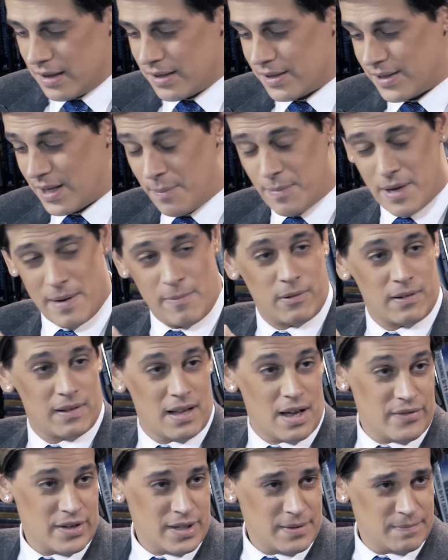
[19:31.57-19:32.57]
Some people
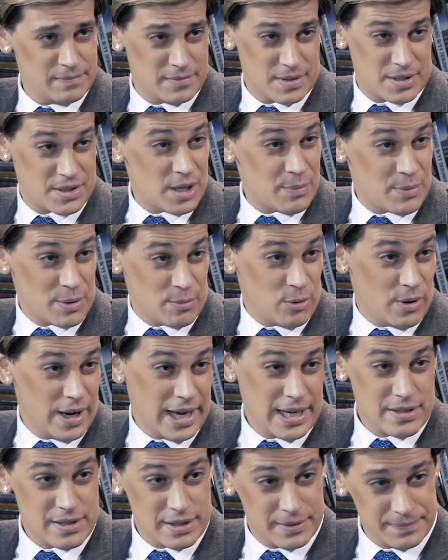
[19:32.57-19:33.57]
love it, some people
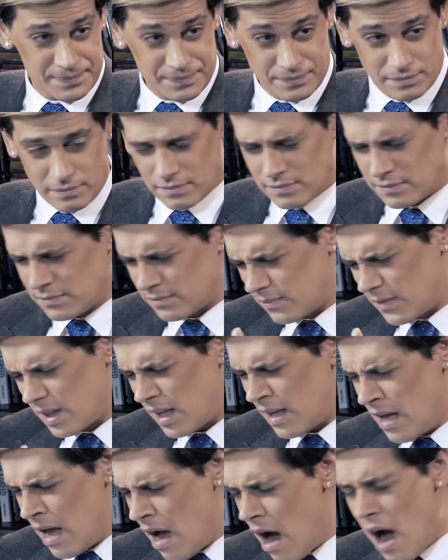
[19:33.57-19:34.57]
hate it.
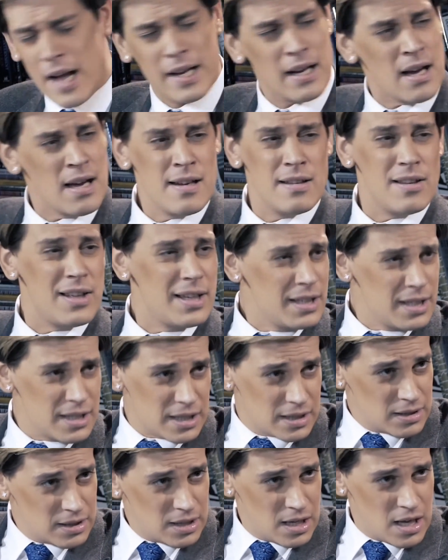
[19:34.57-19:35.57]
I kind of like
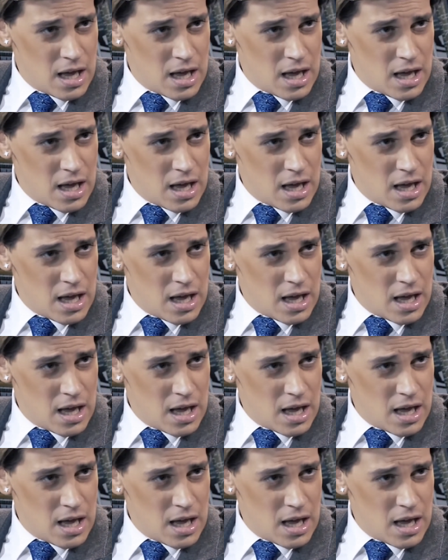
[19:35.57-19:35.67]
it.